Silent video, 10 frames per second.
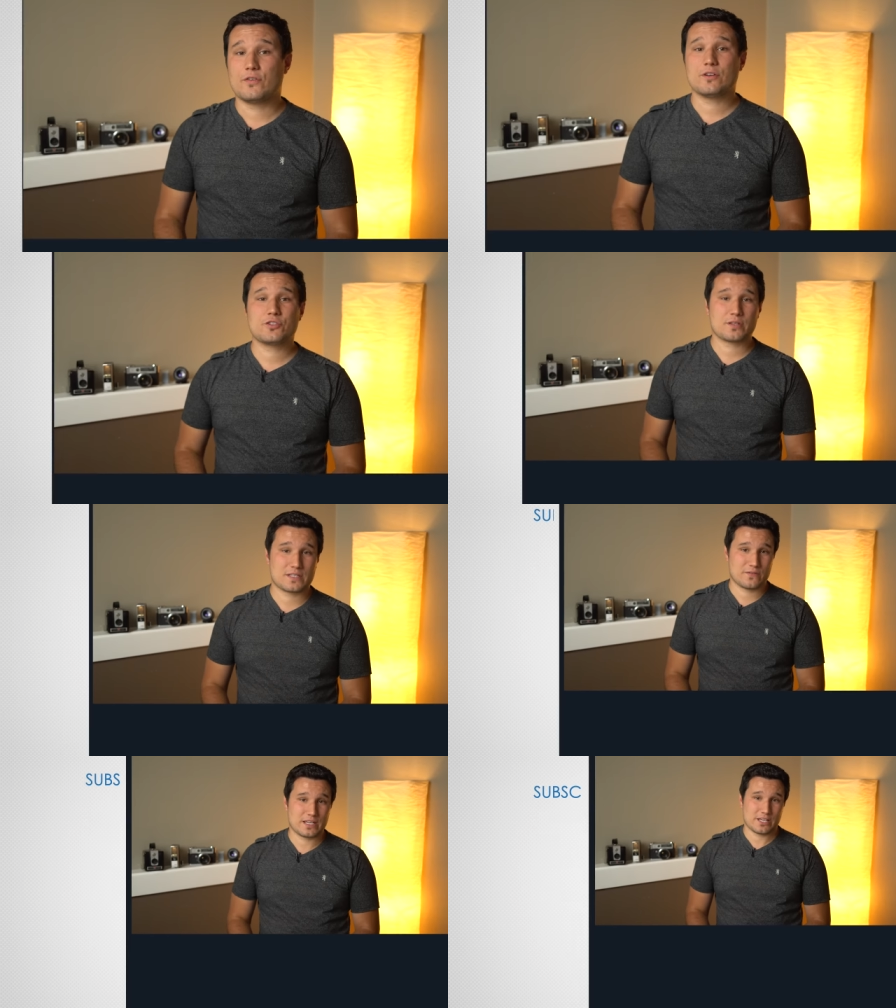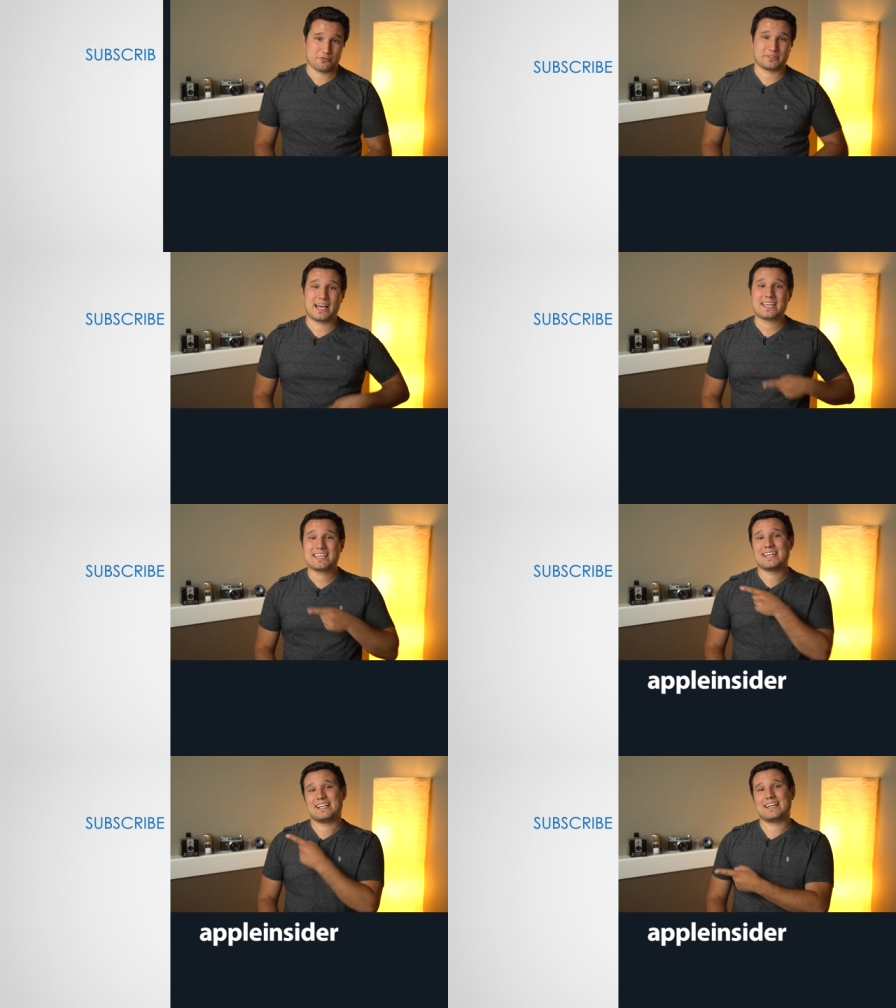If you enjoyed this video, like
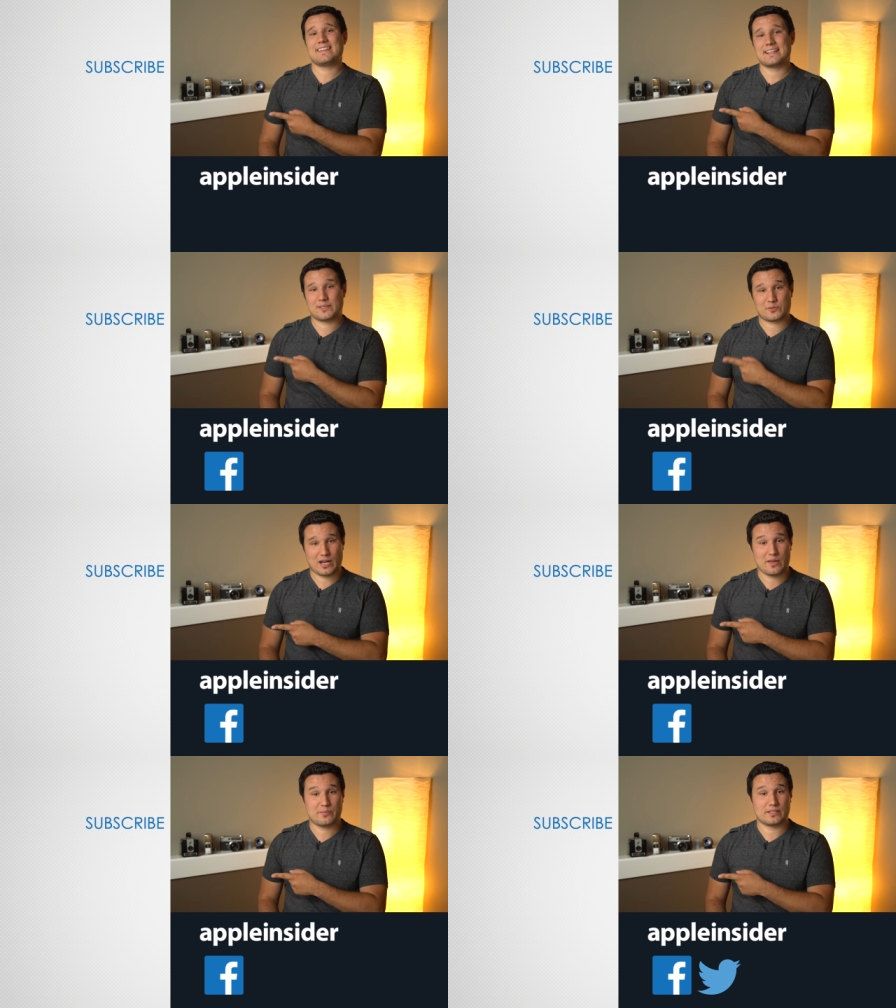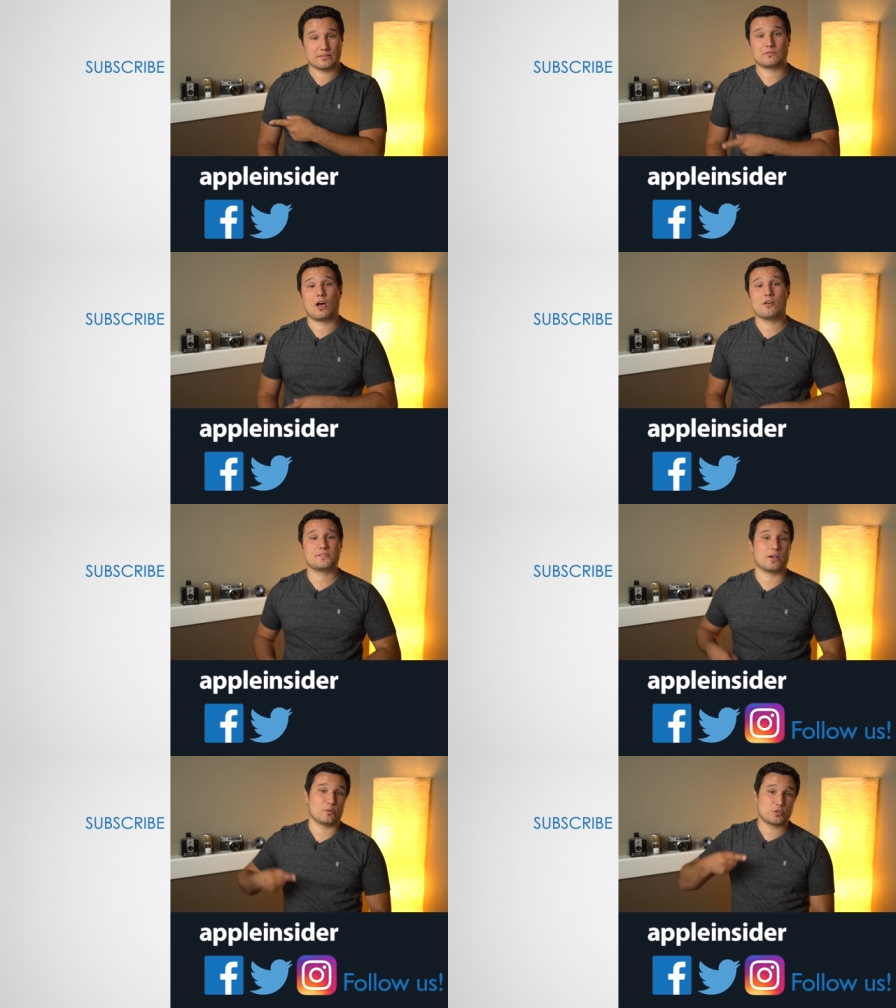it and hit that subscribe button.
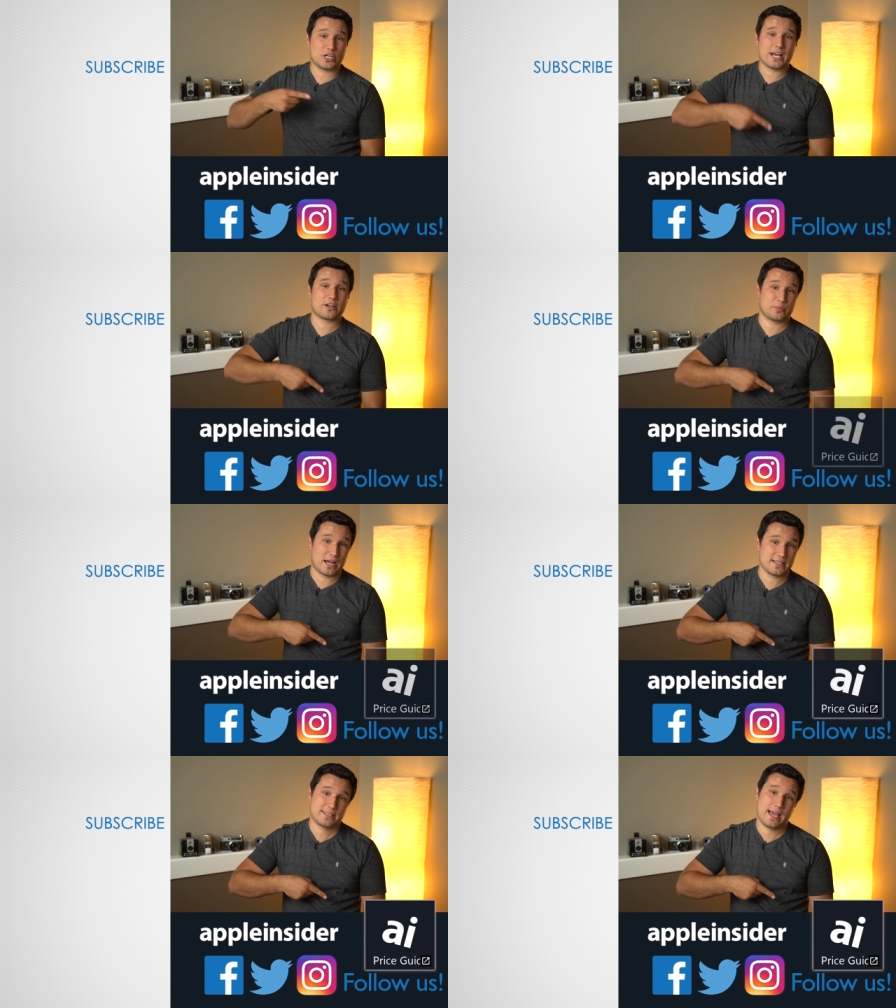Also, check out our price